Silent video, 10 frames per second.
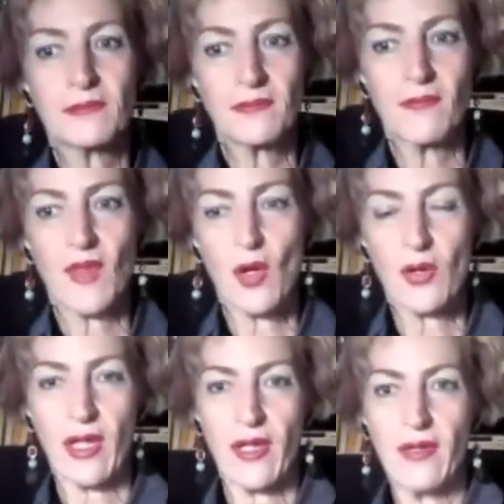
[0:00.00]

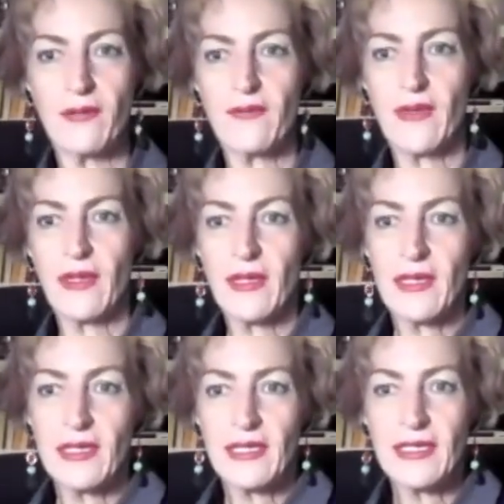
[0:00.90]
Okay.
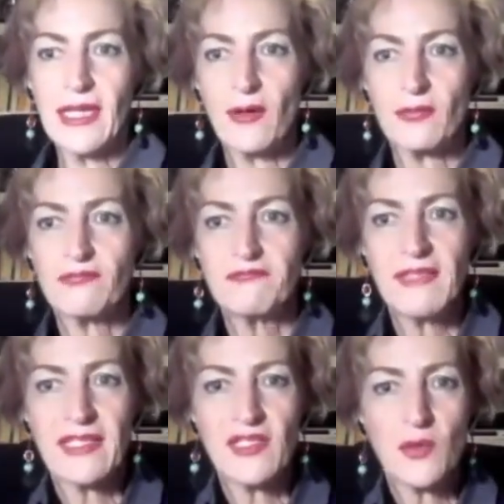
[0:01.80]
Now,
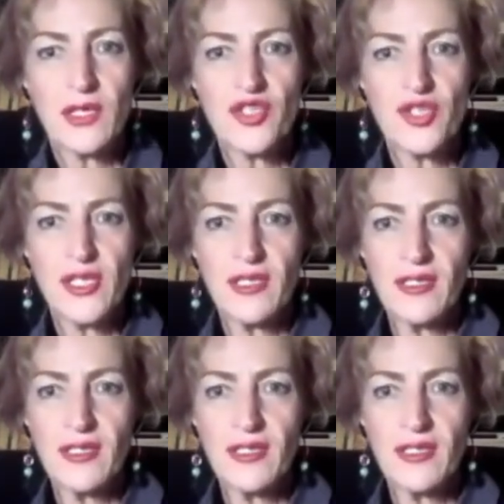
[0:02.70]
next question